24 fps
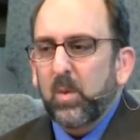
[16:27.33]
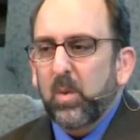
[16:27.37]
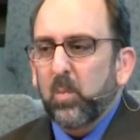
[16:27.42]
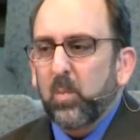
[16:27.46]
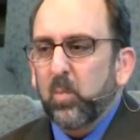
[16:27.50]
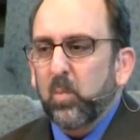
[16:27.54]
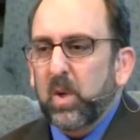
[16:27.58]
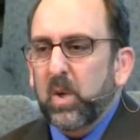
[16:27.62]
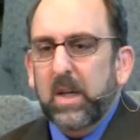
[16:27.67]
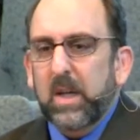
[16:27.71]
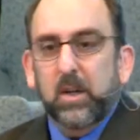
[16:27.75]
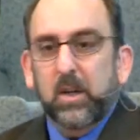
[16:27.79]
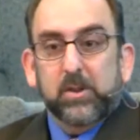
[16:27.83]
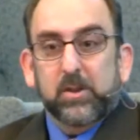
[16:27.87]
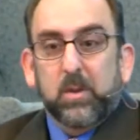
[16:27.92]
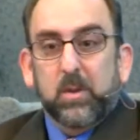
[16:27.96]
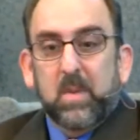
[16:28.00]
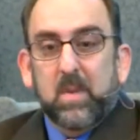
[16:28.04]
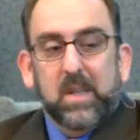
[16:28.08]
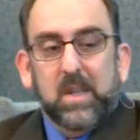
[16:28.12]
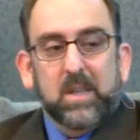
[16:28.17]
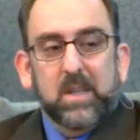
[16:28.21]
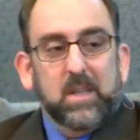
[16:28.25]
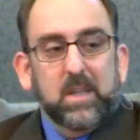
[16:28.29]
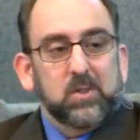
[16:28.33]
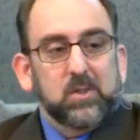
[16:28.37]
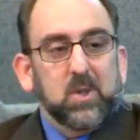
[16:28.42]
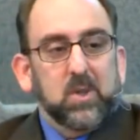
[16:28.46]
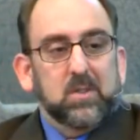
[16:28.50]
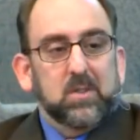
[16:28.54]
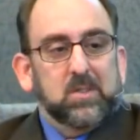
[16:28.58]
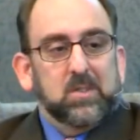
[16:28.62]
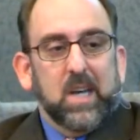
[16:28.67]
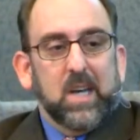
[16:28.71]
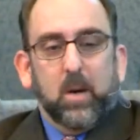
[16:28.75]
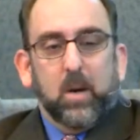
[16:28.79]
but ultimately it
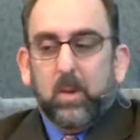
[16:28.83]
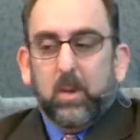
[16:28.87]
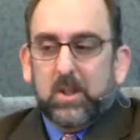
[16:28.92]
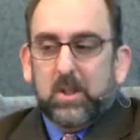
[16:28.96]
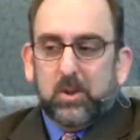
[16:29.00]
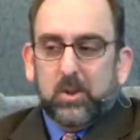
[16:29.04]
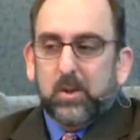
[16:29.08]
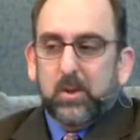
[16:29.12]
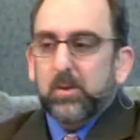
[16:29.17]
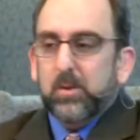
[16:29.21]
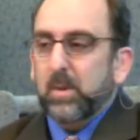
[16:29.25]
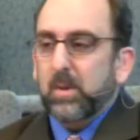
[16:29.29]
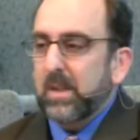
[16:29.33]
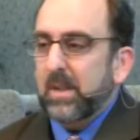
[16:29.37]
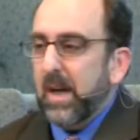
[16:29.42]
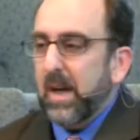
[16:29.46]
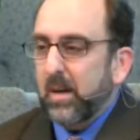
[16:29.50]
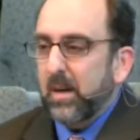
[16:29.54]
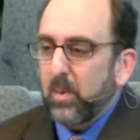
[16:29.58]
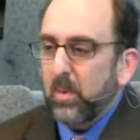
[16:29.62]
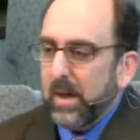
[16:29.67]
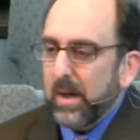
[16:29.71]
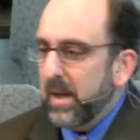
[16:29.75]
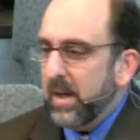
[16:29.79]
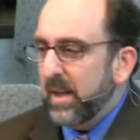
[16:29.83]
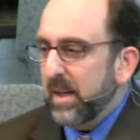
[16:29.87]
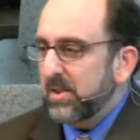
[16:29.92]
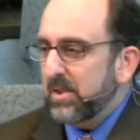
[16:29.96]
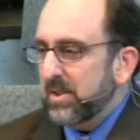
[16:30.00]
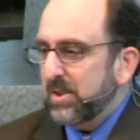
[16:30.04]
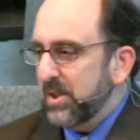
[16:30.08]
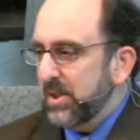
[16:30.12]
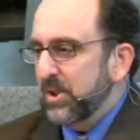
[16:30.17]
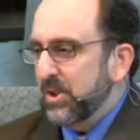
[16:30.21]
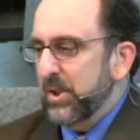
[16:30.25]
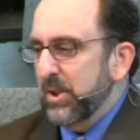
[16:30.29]
turns out we choose what God wanted us
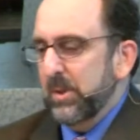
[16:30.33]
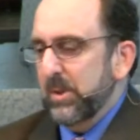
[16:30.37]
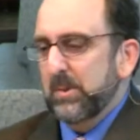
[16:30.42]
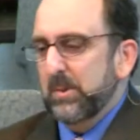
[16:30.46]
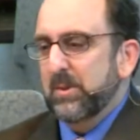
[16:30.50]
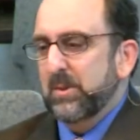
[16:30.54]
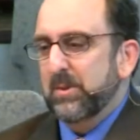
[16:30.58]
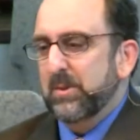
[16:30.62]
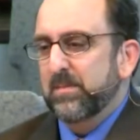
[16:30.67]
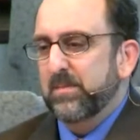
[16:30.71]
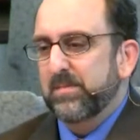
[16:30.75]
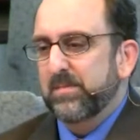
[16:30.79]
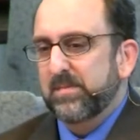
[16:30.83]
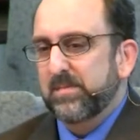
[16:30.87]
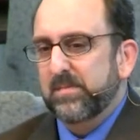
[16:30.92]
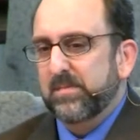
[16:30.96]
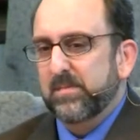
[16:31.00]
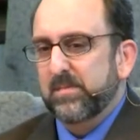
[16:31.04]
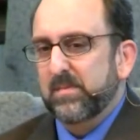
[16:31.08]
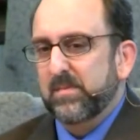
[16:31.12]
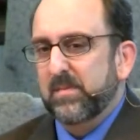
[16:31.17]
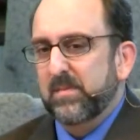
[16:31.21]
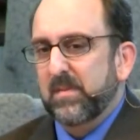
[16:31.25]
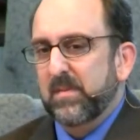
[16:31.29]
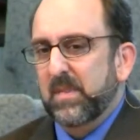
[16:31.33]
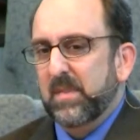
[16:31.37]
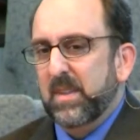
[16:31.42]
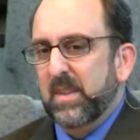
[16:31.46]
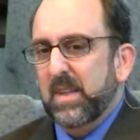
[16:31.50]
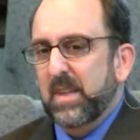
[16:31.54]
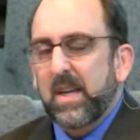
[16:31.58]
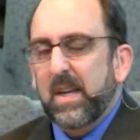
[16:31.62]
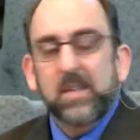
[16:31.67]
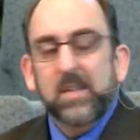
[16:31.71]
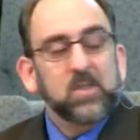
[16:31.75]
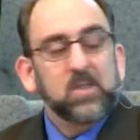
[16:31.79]
to choose.
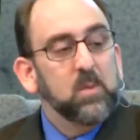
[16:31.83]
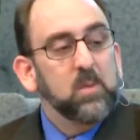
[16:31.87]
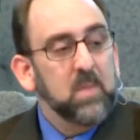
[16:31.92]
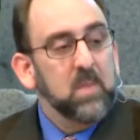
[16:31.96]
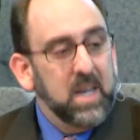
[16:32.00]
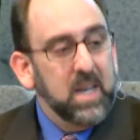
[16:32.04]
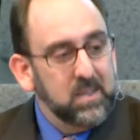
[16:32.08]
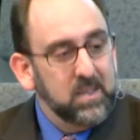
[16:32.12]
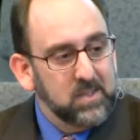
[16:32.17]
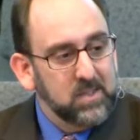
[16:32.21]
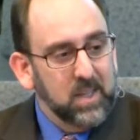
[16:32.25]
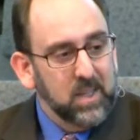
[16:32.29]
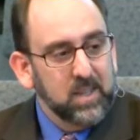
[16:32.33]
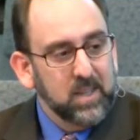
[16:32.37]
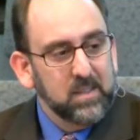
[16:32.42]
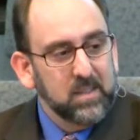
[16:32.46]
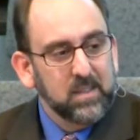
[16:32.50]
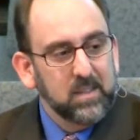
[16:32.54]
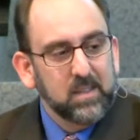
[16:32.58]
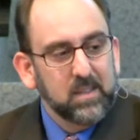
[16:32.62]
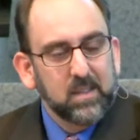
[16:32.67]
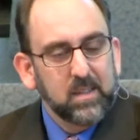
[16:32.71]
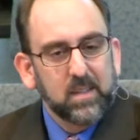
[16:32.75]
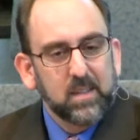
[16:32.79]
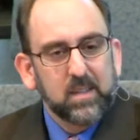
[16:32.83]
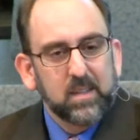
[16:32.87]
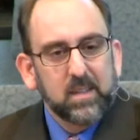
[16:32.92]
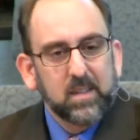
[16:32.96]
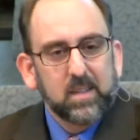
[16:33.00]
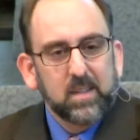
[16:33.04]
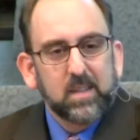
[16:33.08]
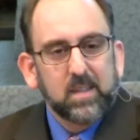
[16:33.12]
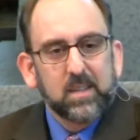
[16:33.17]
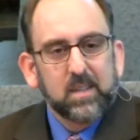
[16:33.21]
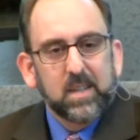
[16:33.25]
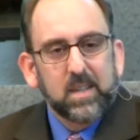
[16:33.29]
It's amazing.
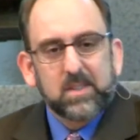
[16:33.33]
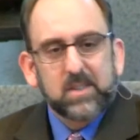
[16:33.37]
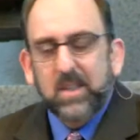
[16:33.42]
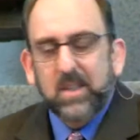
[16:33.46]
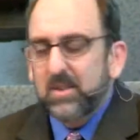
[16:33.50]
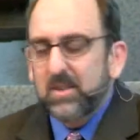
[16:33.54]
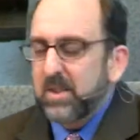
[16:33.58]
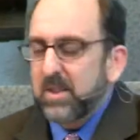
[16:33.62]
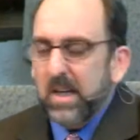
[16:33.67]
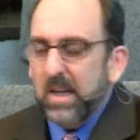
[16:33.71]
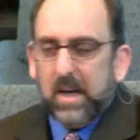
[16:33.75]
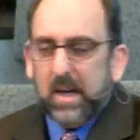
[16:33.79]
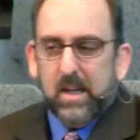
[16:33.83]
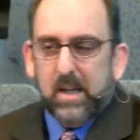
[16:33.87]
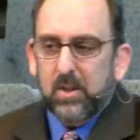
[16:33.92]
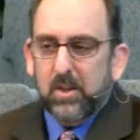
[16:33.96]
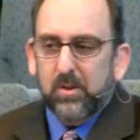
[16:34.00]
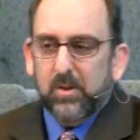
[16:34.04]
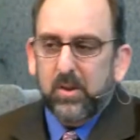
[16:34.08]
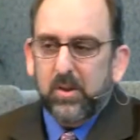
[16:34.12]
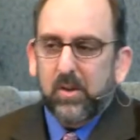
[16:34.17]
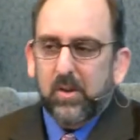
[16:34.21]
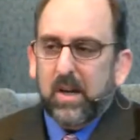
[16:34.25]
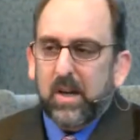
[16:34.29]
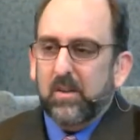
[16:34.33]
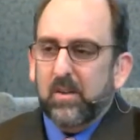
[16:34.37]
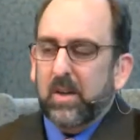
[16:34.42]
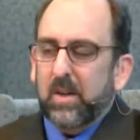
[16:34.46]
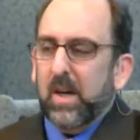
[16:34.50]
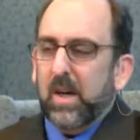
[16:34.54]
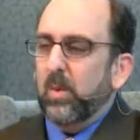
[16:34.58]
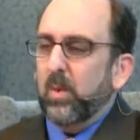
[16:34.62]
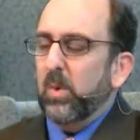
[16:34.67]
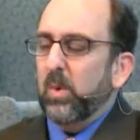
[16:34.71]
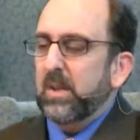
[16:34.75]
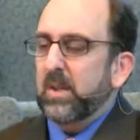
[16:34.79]
As I said, I don't know how
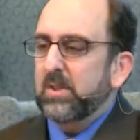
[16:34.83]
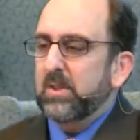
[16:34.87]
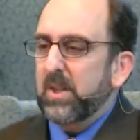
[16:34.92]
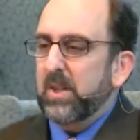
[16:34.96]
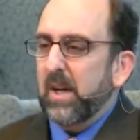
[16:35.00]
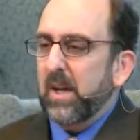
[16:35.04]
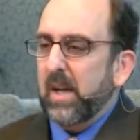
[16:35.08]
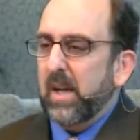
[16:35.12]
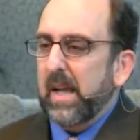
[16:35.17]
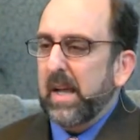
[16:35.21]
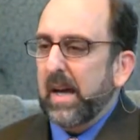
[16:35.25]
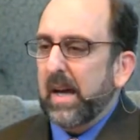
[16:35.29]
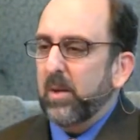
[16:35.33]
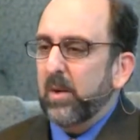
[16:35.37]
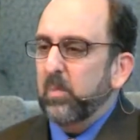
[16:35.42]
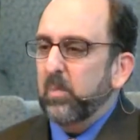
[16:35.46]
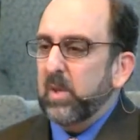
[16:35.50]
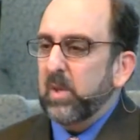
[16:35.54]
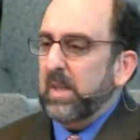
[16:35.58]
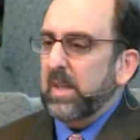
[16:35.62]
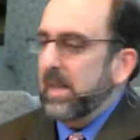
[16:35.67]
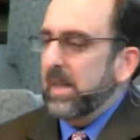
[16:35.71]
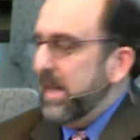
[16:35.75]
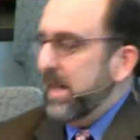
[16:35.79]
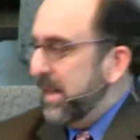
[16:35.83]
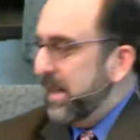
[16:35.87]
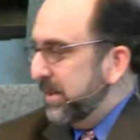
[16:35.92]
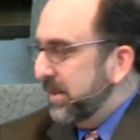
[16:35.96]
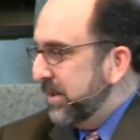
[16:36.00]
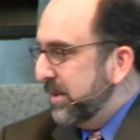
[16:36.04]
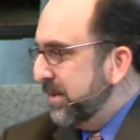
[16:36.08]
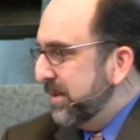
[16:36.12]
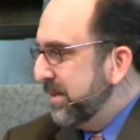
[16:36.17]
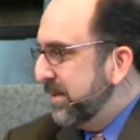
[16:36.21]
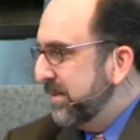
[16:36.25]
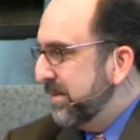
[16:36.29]
God works it all out, but He
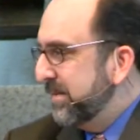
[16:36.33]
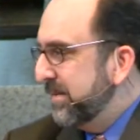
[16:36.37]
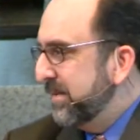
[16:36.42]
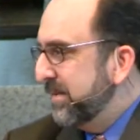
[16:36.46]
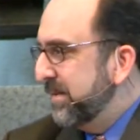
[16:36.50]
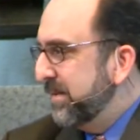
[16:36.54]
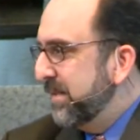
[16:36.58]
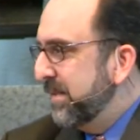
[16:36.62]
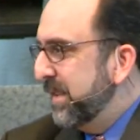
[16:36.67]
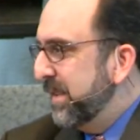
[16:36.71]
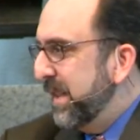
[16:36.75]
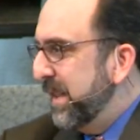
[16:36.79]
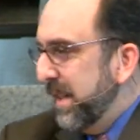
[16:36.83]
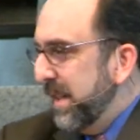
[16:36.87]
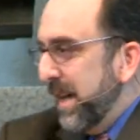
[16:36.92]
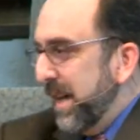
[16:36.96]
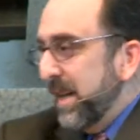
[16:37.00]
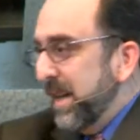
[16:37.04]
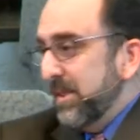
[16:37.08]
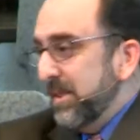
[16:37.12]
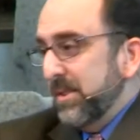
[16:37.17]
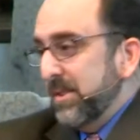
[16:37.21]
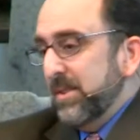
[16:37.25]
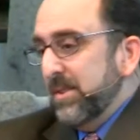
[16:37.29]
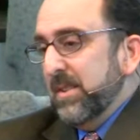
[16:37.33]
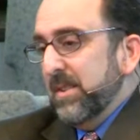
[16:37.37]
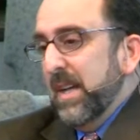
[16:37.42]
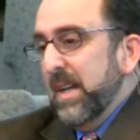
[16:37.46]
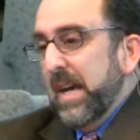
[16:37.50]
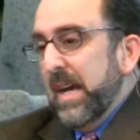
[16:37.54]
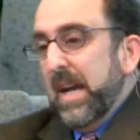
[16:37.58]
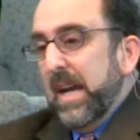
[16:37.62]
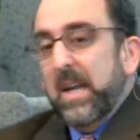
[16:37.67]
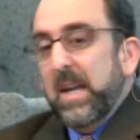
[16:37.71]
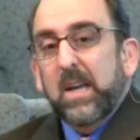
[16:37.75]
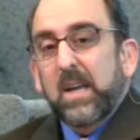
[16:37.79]
does. He does.
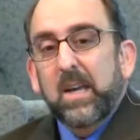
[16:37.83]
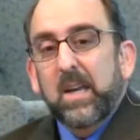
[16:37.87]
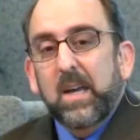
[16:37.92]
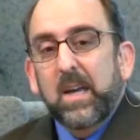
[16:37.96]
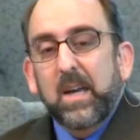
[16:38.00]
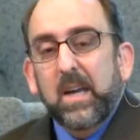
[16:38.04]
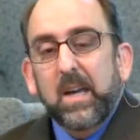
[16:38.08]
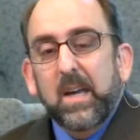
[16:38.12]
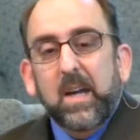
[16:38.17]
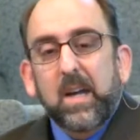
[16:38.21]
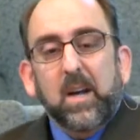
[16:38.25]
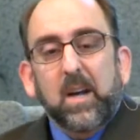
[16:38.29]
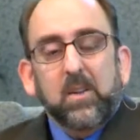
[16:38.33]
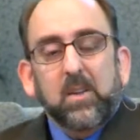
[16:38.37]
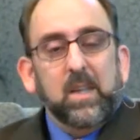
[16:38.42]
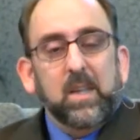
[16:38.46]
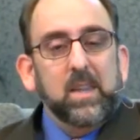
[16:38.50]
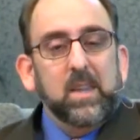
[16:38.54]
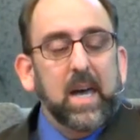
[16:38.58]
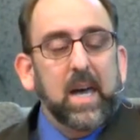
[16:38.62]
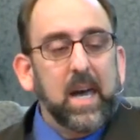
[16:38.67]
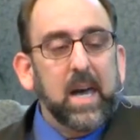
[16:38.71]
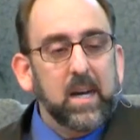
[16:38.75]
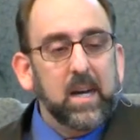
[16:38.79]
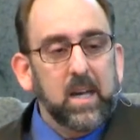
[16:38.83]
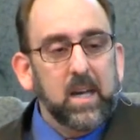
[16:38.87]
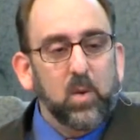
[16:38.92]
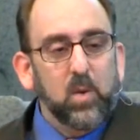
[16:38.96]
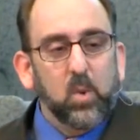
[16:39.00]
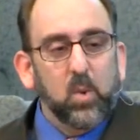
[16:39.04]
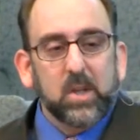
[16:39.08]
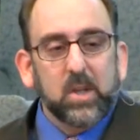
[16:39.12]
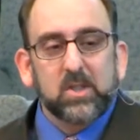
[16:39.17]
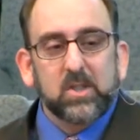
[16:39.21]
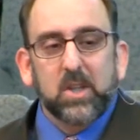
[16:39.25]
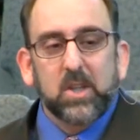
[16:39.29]
And not only that, He
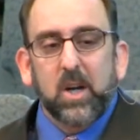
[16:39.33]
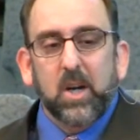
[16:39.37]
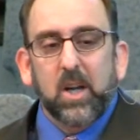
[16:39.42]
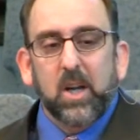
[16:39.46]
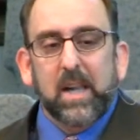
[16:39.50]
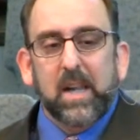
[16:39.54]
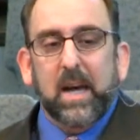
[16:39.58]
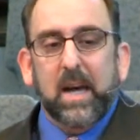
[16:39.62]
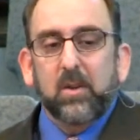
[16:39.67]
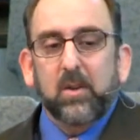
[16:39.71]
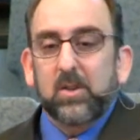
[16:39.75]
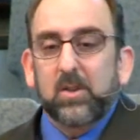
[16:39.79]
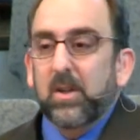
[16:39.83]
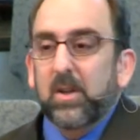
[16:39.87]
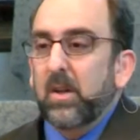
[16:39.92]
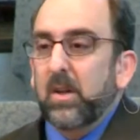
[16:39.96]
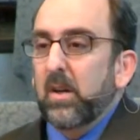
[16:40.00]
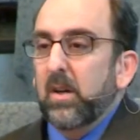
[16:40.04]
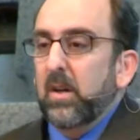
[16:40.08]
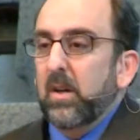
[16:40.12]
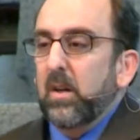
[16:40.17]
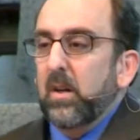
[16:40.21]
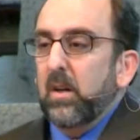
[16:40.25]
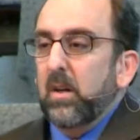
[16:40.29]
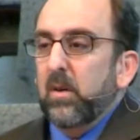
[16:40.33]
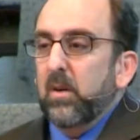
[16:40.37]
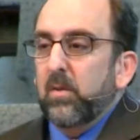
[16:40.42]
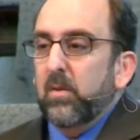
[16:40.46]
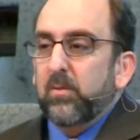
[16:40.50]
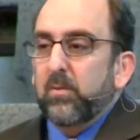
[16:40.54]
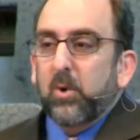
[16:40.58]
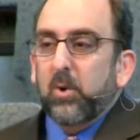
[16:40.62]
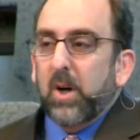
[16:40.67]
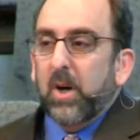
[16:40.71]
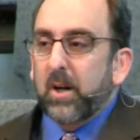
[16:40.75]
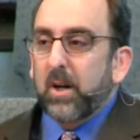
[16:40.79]
works it all out
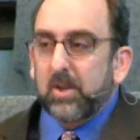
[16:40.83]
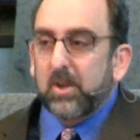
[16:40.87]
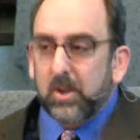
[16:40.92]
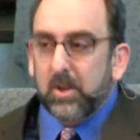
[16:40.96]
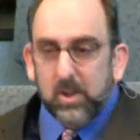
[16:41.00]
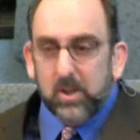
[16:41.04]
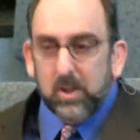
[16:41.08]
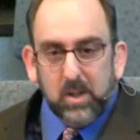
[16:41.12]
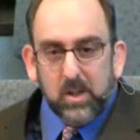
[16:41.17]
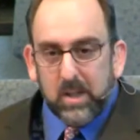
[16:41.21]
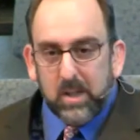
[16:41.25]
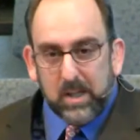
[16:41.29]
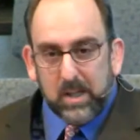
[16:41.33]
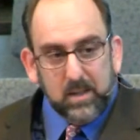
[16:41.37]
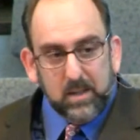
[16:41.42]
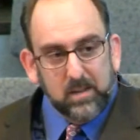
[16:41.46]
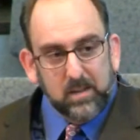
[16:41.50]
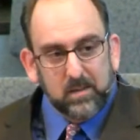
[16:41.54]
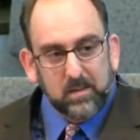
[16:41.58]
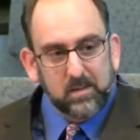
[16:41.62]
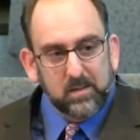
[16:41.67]
for our good.